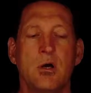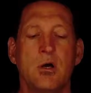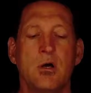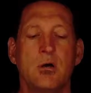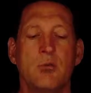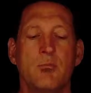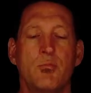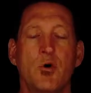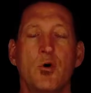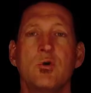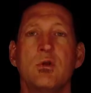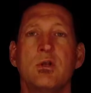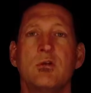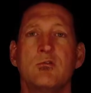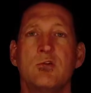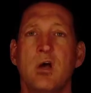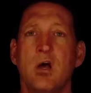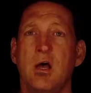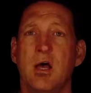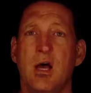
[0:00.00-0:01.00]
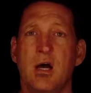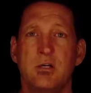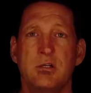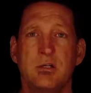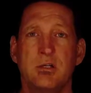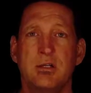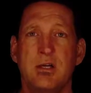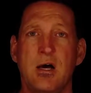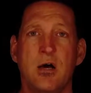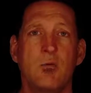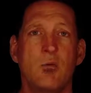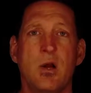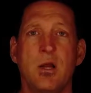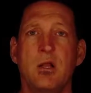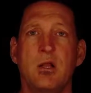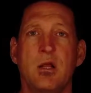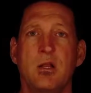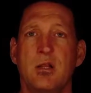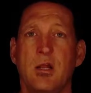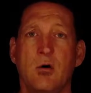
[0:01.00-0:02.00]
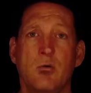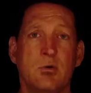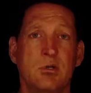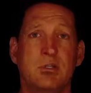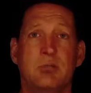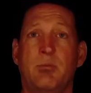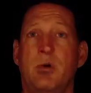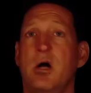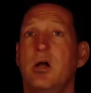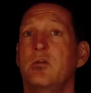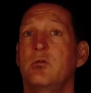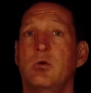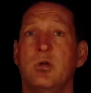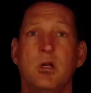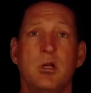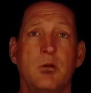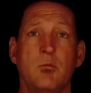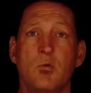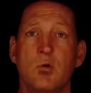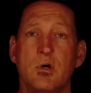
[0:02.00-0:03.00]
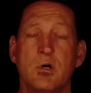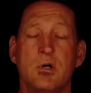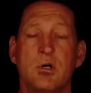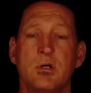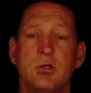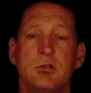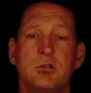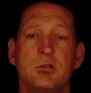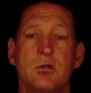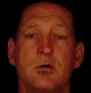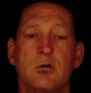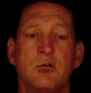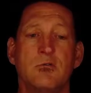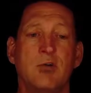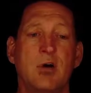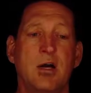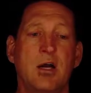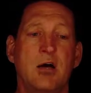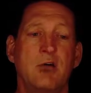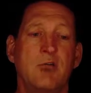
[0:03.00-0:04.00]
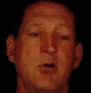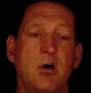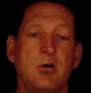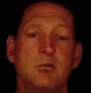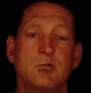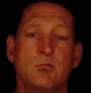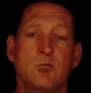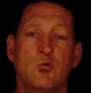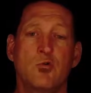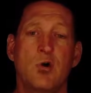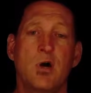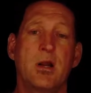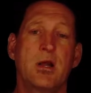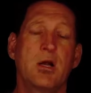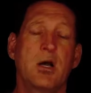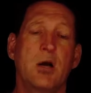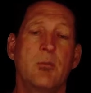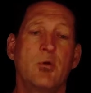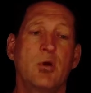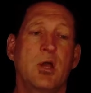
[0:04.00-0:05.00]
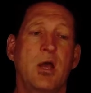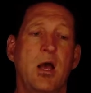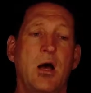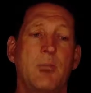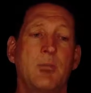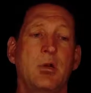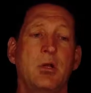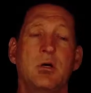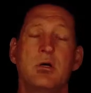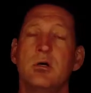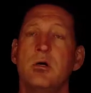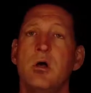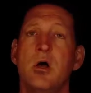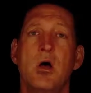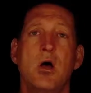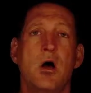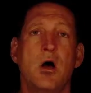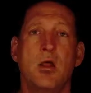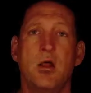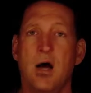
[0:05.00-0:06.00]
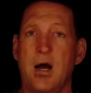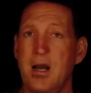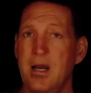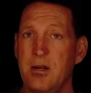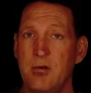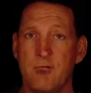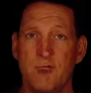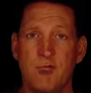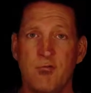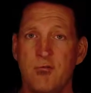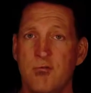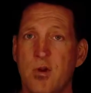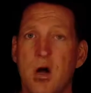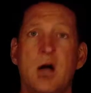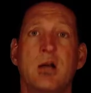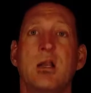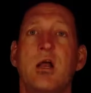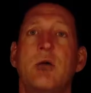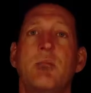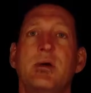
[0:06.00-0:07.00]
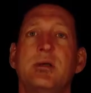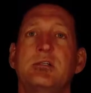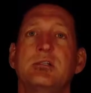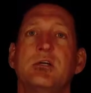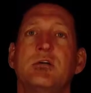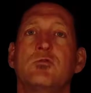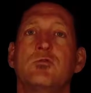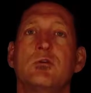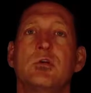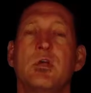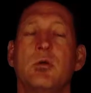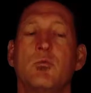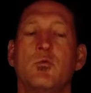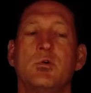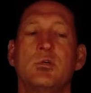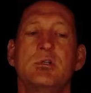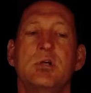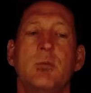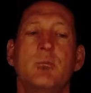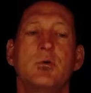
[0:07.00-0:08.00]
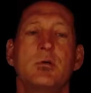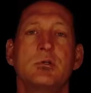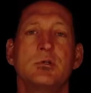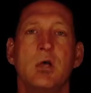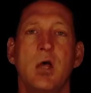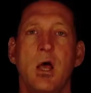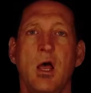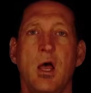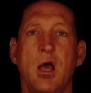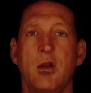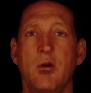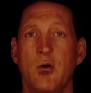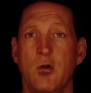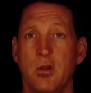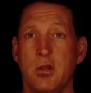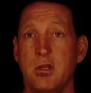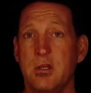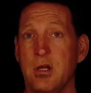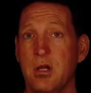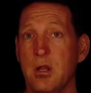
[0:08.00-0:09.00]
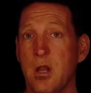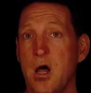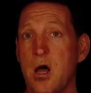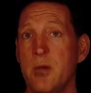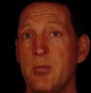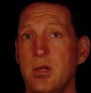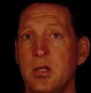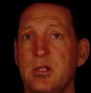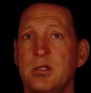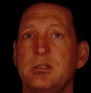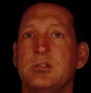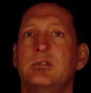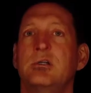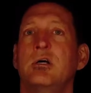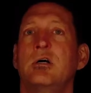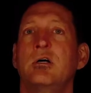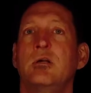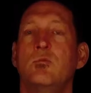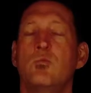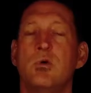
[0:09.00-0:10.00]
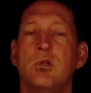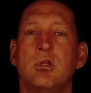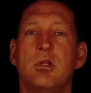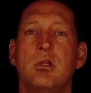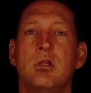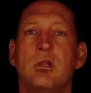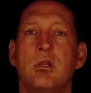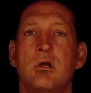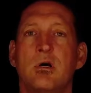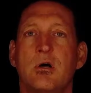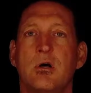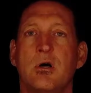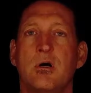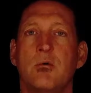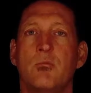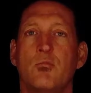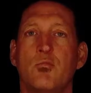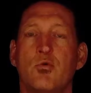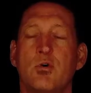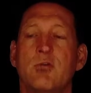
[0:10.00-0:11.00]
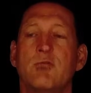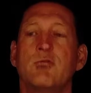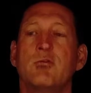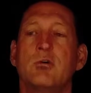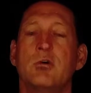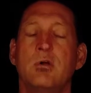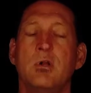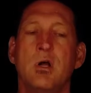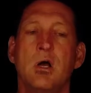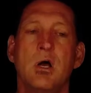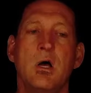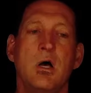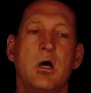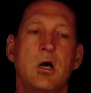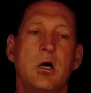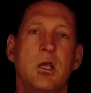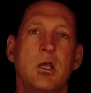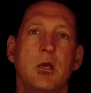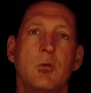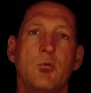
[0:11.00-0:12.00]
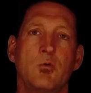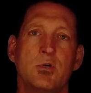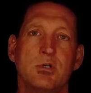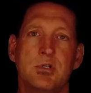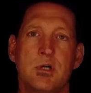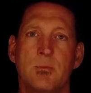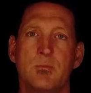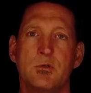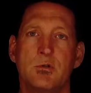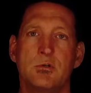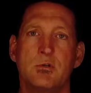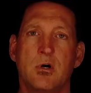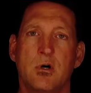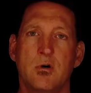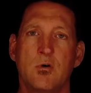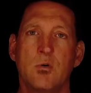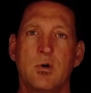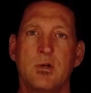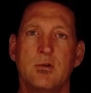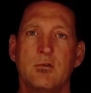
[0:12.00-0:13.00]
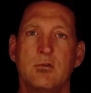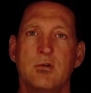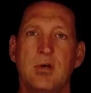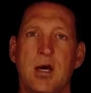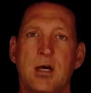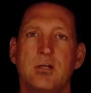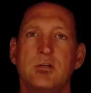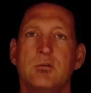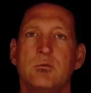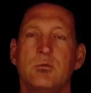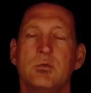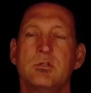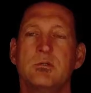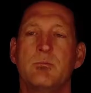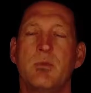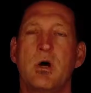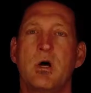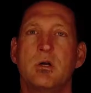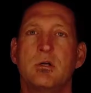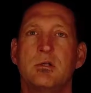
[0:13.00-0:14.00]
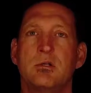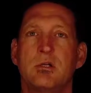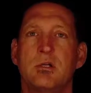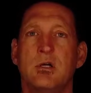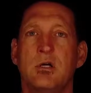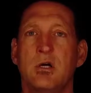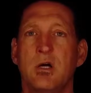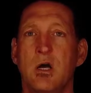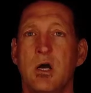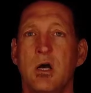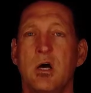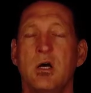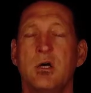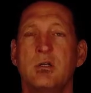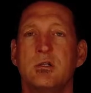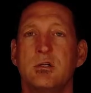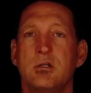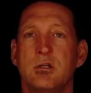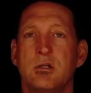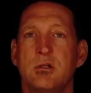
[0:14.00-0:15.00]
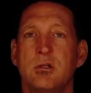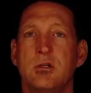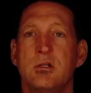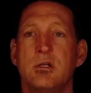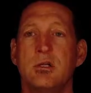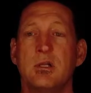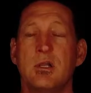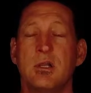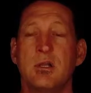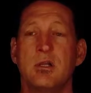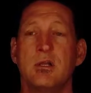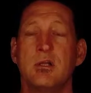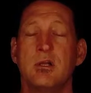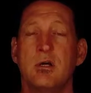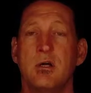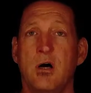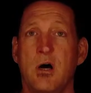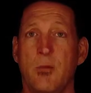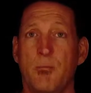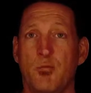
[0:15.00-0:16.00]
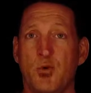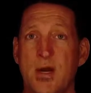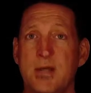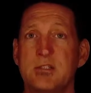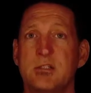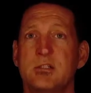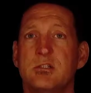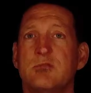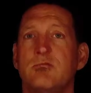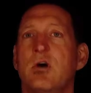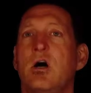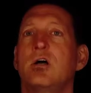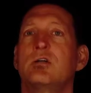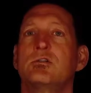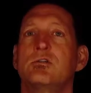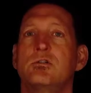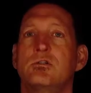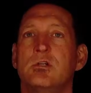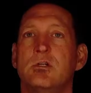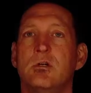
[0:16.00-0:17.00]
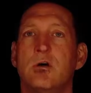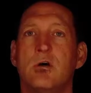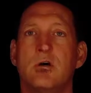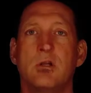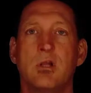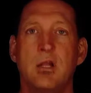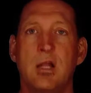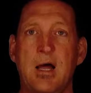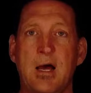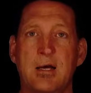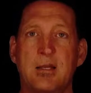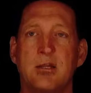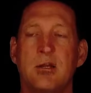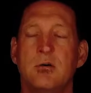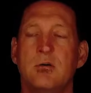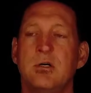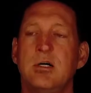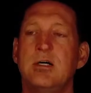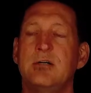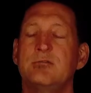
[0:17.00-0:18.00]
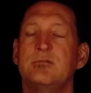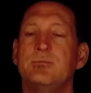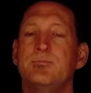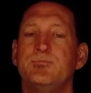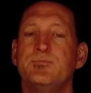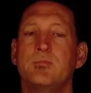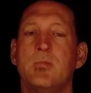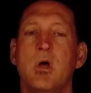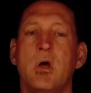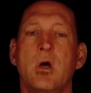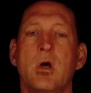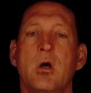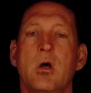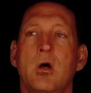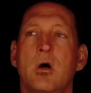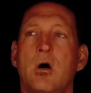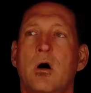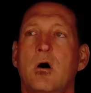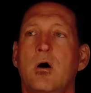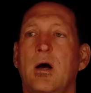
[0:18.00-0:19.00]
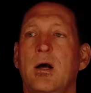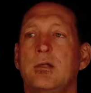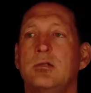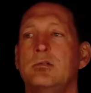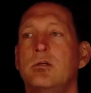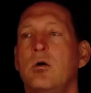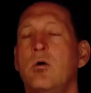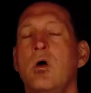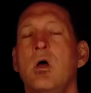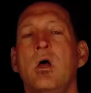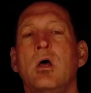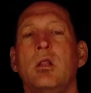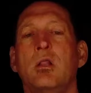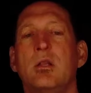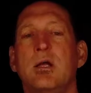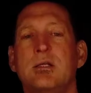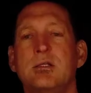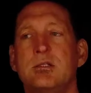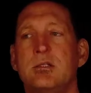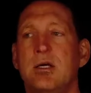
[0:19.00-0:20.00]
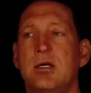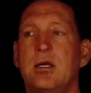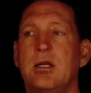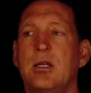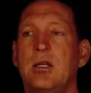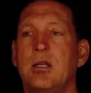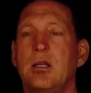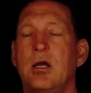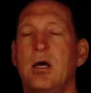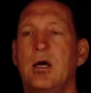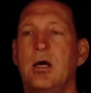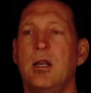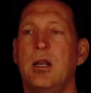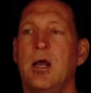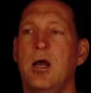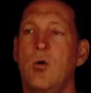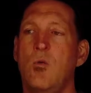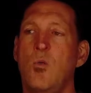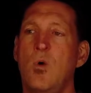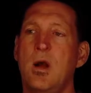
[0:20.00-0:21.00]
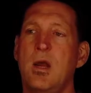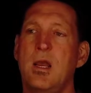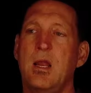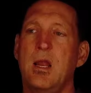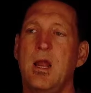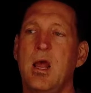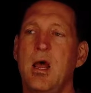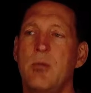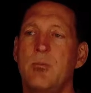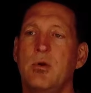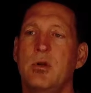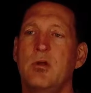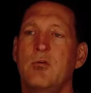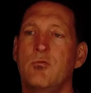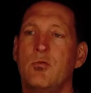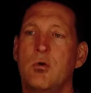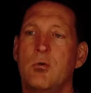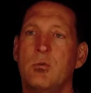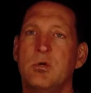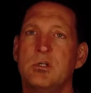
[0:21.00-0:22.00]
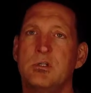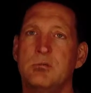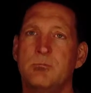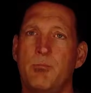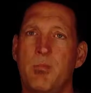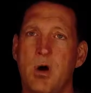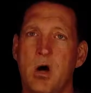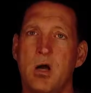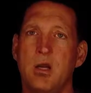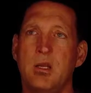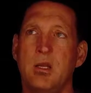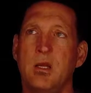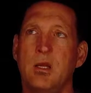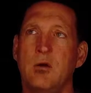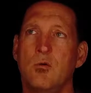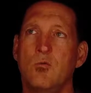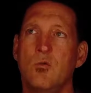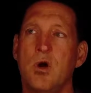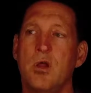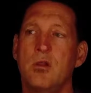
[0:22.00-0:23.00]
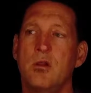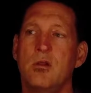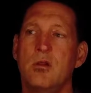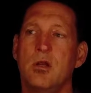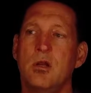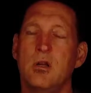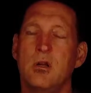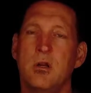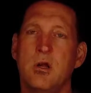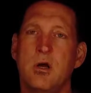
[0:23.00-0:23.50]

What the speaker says: proteins actually downregulate. They don't respond to it anymore. And so if I have chronic hypercapnia, I've knocked out my central chemoreceptors, and only the glomerulus cell within the peripheral chemoreceptors are going to actually respond to the presence of oxygen or the lack thereof. All right, so let's look at what can happen if we're responding rather than